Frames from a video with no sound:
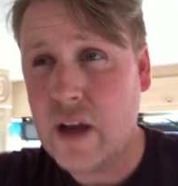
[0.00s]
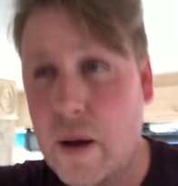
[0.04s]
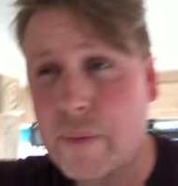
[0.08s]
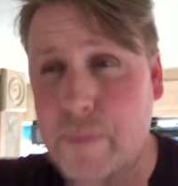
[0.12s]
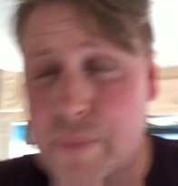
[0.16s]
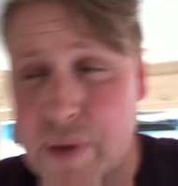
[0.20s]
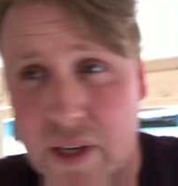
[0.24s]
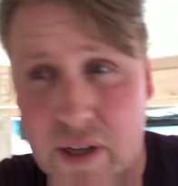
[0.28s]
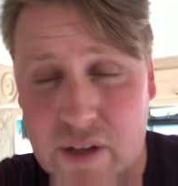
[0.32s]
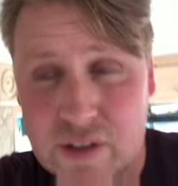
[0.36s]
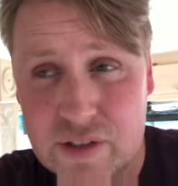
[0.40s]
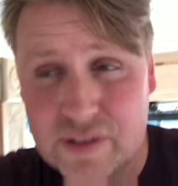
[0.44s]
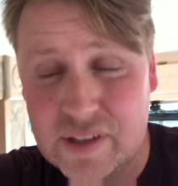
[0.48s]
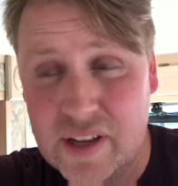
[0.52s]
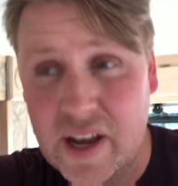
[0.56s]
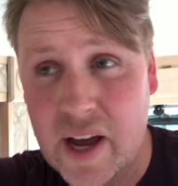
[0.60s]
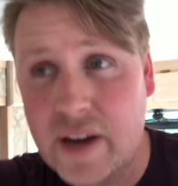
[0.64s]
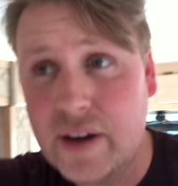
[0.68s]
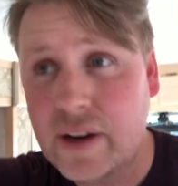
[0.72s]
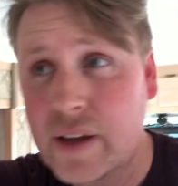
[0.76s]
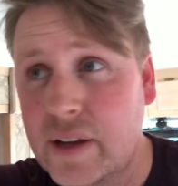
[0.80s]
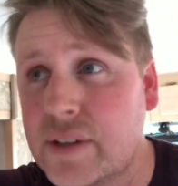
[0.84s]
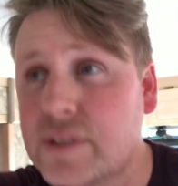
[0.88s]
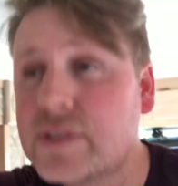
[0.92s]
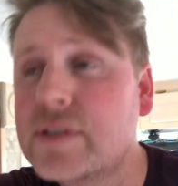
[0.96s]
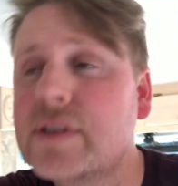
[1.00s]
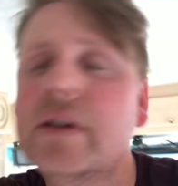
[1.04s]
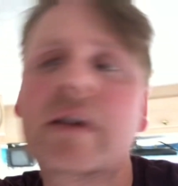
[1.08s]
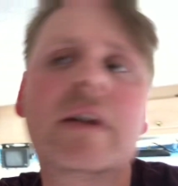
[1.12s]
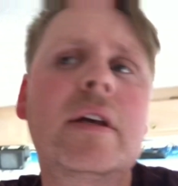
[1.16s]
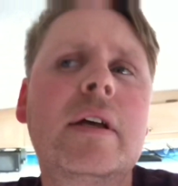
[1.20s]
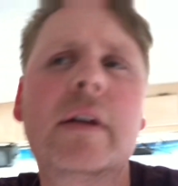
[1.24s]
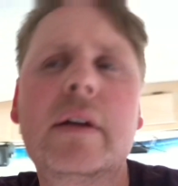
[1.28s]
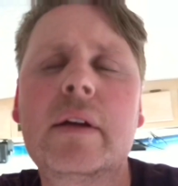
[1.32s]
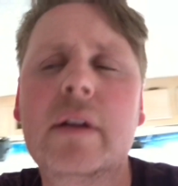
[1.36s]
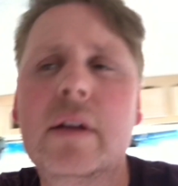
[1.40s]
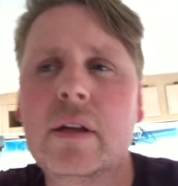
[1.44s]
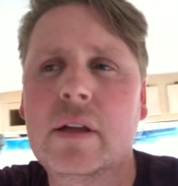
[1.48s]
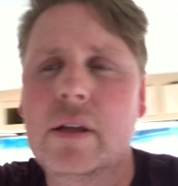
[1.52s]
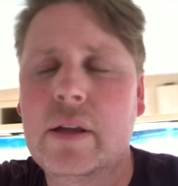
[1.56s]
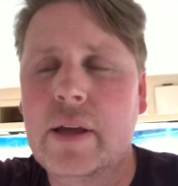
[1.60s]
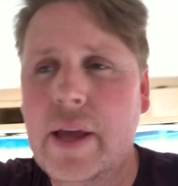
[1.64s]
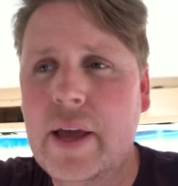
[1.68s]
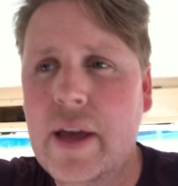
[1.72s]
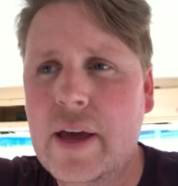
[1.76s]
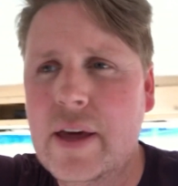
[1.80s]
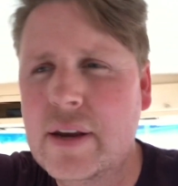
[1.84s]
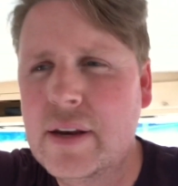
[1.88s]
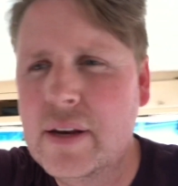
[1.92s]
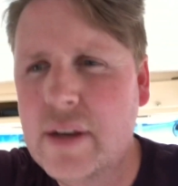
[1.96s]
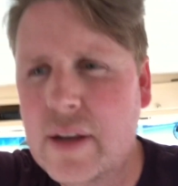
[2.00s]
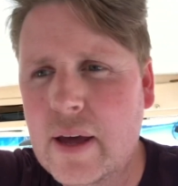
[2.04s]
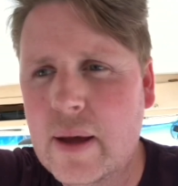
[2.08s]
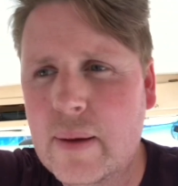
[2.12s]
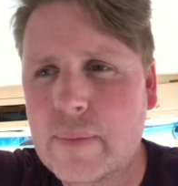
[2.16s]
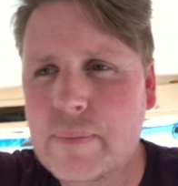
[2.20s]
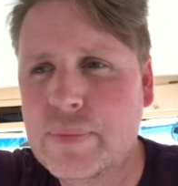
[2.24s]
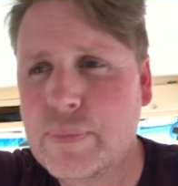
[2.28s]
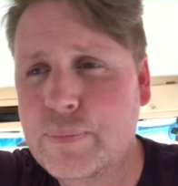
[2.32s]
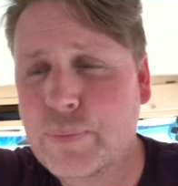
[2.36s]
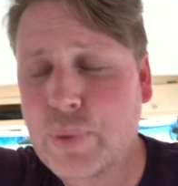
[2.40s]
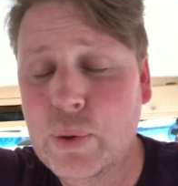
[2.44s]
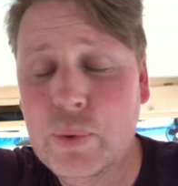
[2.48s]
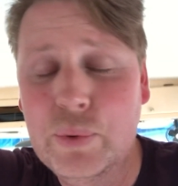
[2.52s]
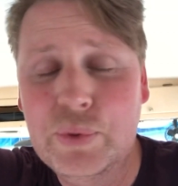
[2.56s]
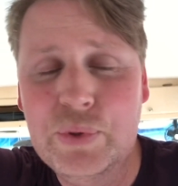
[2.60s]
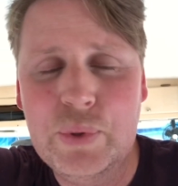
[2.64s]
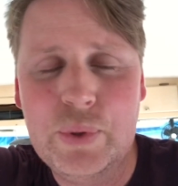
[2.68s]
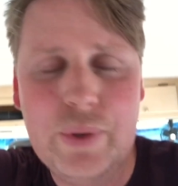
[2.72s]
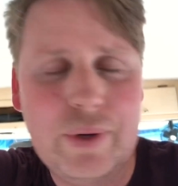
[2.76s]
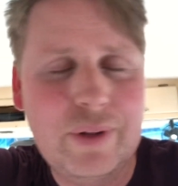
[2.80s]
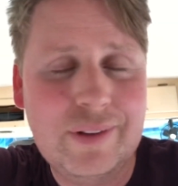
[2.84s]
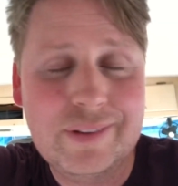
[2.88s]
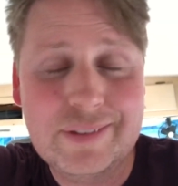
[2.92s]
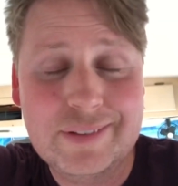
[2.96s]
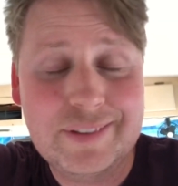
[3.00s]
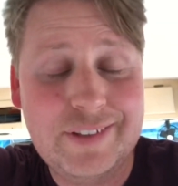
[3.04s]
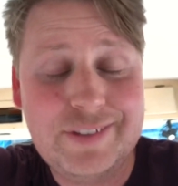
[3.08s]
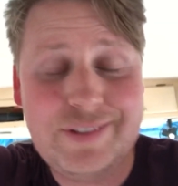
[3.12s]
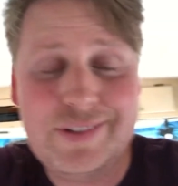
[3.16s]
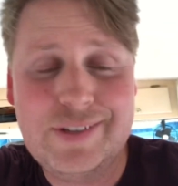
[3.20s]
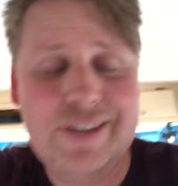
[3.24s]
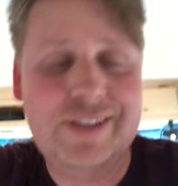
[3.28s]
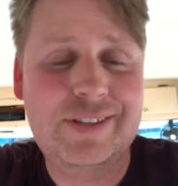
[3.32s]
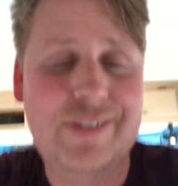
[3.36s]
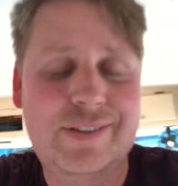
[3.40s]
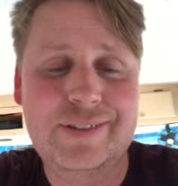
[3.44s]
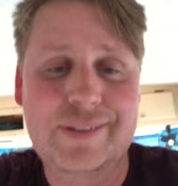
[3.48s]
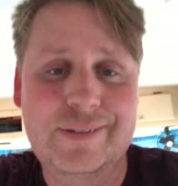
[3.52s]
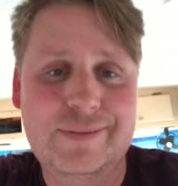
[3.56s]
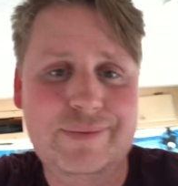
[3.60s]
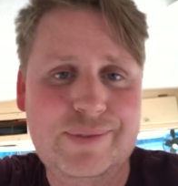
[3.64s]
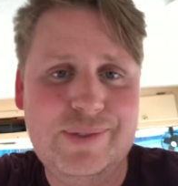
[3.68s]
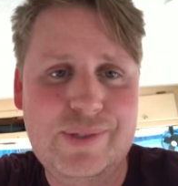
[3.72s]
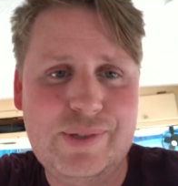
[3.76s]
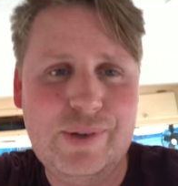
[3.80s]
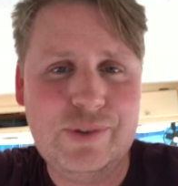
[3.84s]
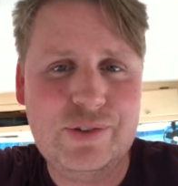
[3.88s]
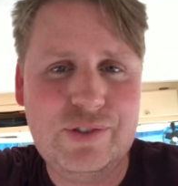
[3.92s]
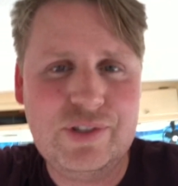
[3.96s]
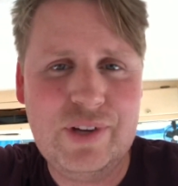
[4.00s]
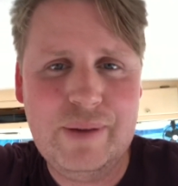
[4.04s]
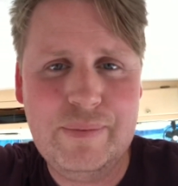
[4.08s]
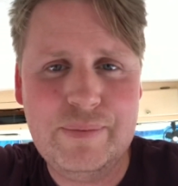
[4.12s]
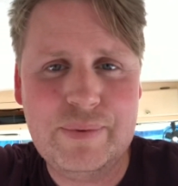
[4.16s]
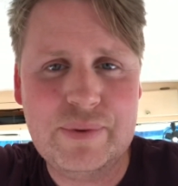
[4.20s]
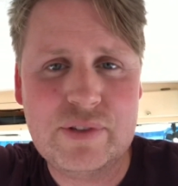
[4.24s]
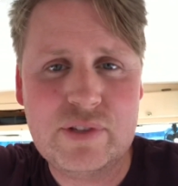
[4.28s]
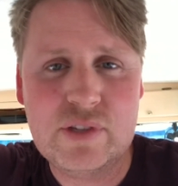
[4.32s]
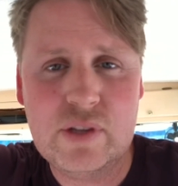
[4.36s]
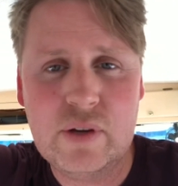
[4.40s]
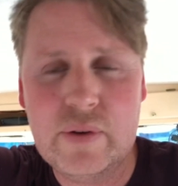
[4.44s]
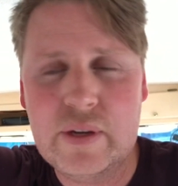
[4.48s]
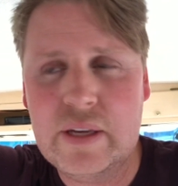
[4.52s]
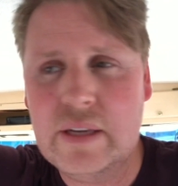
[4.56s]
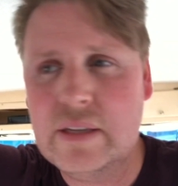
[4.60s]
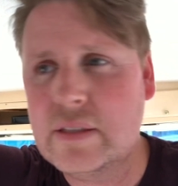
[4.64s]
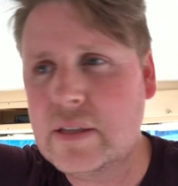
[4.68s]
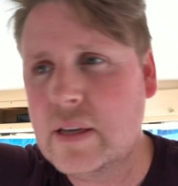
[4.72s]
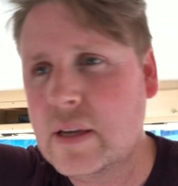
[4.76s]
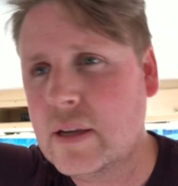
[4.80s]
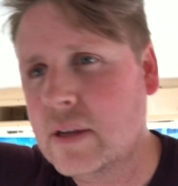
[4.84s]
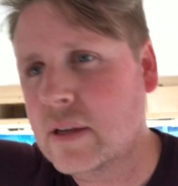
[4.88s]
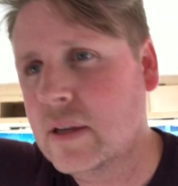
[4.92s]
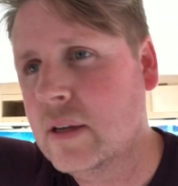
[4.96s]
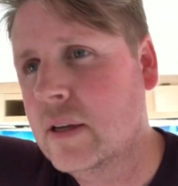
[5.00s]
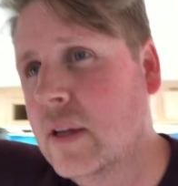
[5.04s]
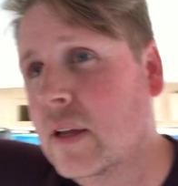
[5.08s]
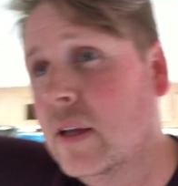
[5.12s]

on how big your slide is. And pool noodle is just so cheap and so easy.